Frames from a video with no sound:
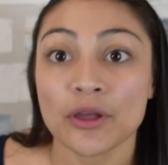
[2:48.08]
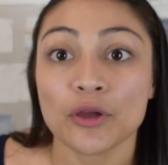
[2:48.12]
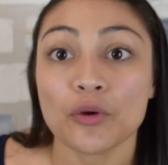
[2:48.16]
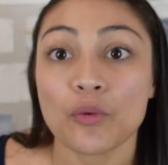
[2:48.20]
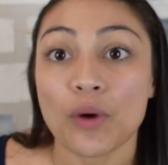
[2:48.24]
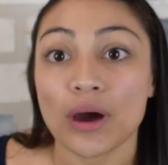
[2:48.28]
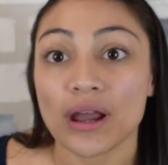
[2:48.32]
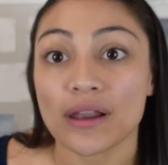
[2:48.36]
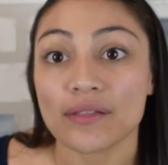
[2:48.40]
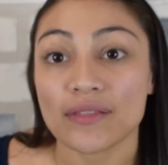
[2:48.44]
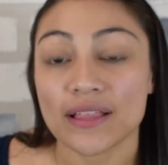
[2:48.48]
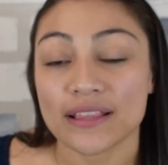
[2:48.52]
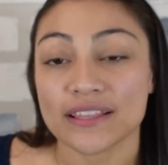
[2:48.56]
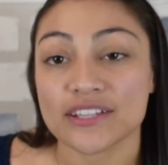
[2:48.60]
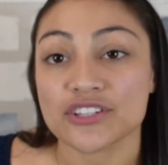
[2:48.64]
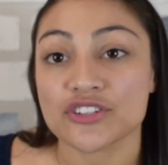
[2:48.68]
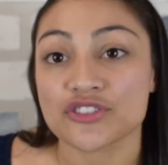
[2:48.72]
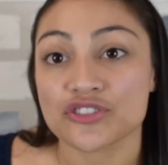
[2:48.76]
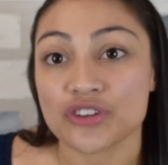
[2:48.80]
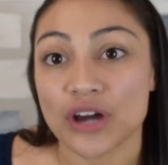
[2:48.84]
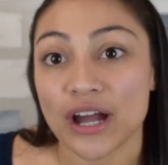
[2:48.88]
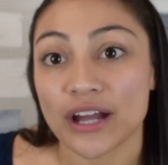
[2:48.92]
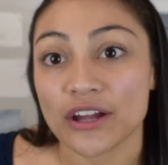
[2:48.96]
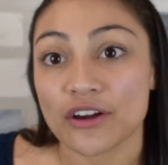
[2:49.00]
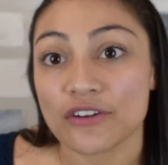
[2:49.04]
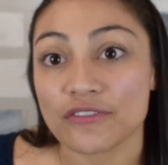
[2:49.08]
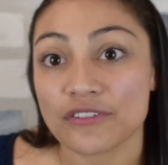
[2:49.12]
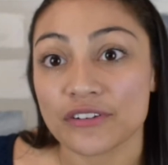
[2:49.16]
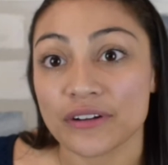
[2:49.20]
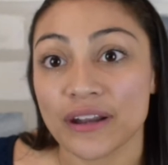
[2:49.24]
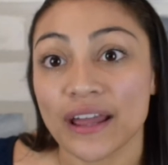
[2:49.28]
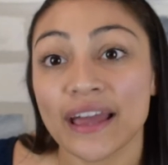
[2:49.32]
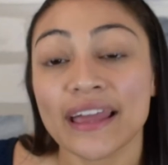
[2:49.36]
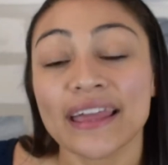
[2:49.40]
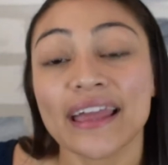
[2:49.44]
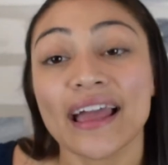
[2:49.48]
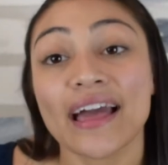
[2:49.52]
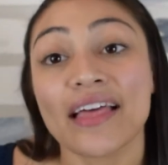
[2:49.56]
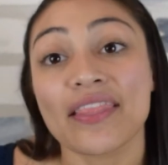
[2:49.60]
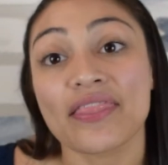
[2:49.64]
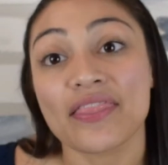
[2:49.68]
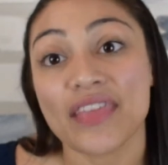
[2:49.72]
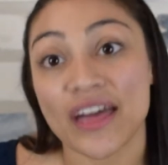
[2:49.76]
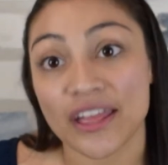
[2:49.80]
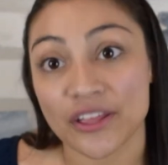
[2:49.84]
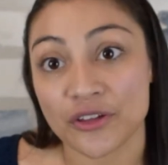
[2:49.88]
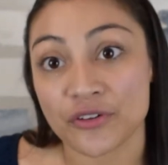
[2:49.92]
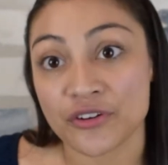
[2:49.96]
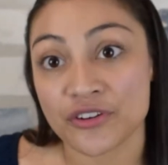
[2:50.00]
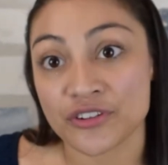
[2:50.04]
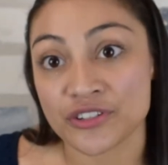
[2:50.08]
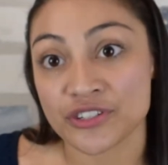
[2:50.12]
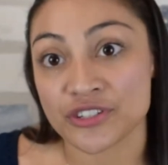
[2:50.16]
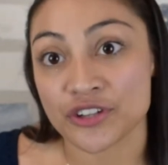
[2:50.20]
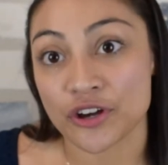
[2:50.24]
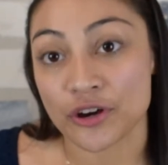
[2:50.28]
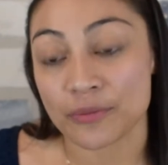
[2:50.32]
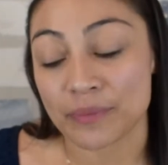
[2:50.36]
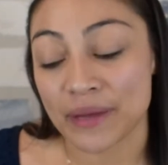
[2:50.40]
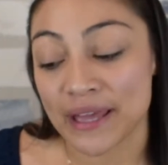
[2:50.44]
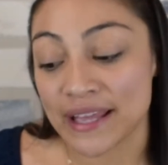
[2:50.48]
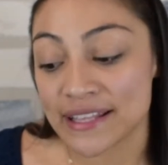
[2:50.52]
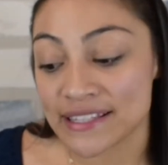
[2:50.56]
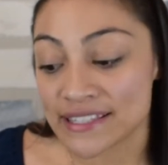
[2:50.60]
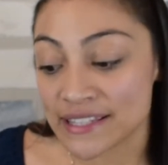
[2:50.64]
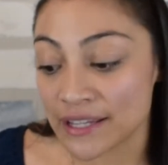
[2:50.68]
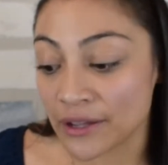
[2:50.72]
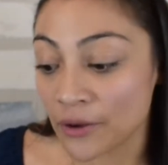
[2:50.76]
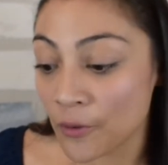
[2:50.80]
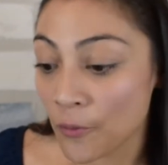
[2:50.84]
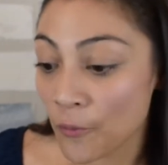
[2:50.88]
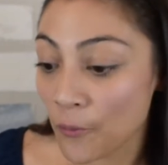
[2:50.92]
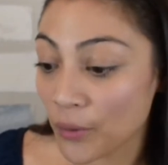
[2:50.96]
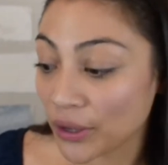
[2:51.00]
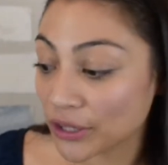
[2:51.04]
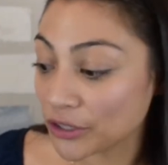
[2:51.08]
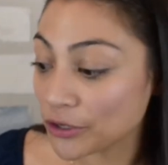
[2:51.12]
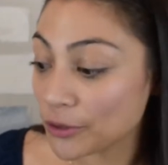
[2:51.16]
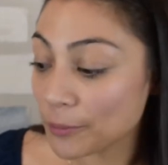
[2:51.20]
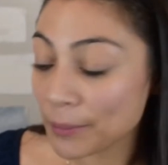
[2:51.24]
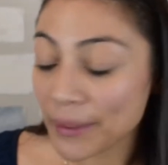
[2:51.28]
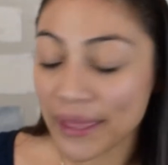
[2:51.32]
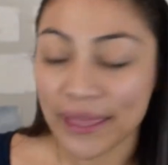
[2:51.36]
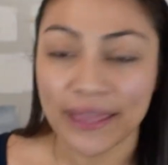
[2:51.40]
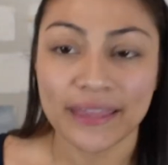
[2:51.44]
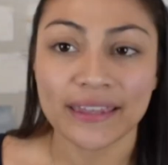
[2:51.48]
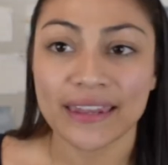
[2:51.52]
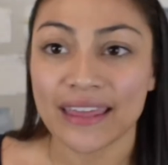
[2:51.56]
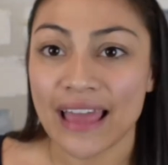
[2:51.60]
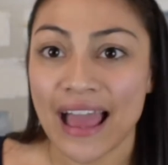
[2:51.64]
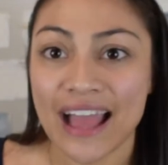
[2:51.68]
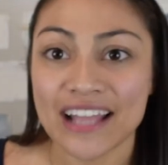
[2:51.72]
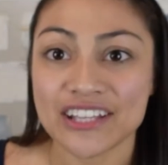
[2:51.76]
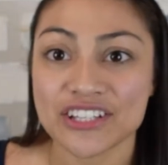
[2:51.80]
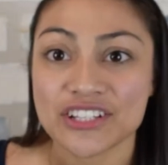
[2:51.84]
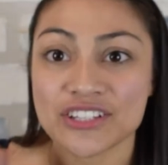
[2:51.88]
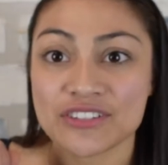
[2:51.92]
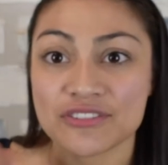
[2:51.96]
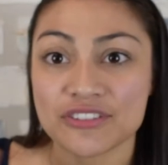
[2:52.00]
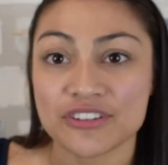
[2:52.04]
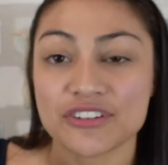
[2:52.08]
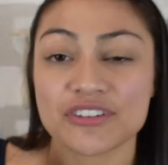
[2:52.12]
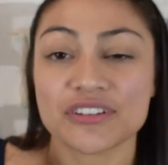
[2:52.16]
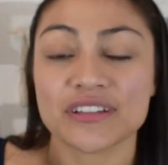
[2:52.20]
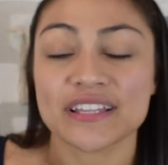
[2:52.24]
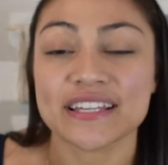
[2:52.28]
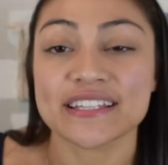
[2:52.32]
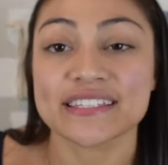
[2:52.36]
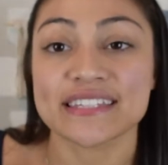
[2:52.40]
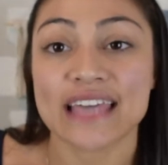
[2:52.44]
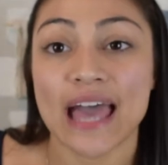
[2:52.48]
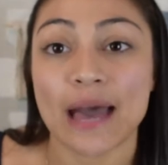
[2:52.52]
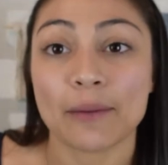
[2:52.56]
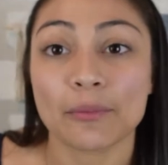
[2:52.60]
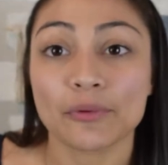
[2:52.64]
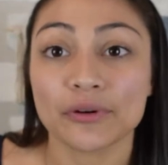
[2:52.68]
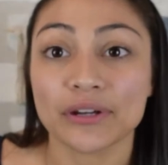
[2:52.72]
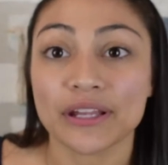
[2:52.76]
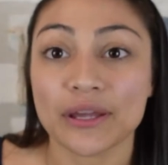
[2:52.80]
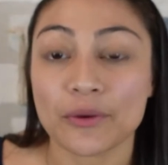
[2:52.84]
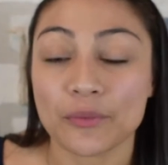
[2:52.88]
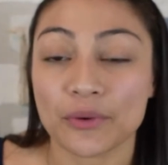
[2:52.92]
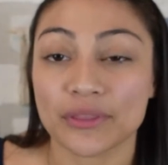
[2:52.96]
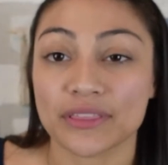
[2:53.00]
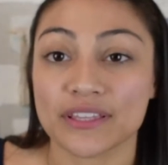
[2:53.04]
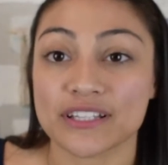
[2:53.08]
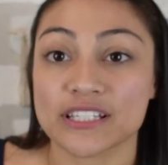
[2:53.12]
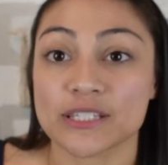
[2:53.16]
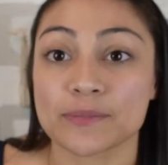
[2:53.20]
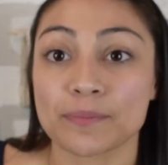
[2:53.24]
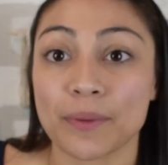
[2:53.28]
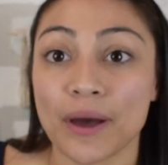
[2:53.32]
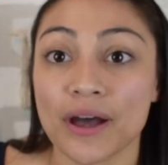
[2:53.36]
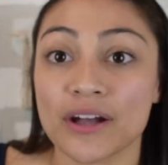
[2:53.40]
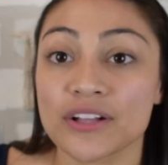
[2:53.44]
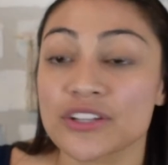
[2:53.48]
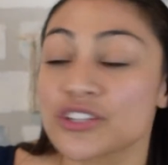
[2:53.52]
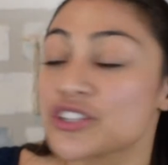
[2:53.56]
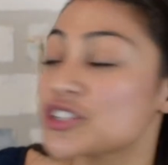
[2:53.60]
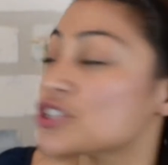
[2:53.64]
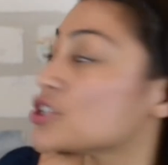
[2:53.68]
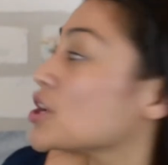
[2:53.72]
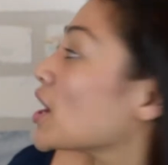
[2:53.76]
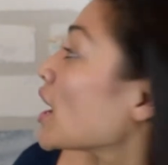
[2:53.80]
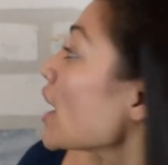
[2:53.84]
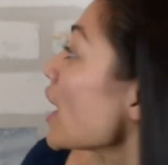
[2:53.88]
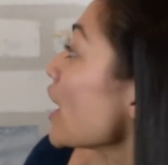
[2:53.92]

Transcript: you want to let this dry overnight, and then you can start painting. When you paint, I just literally dabbled it with the sponge.